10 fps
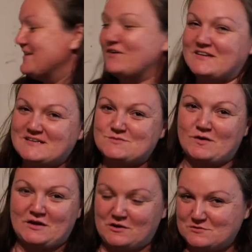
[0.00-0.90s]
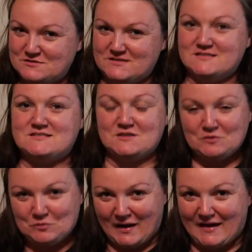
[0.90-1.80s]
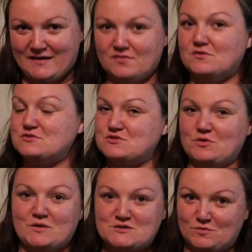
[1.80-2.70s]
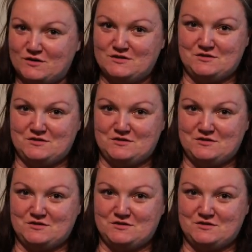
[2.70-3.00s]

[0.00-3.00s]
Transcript: I know it needs more coats. It's still wet. There's so much more to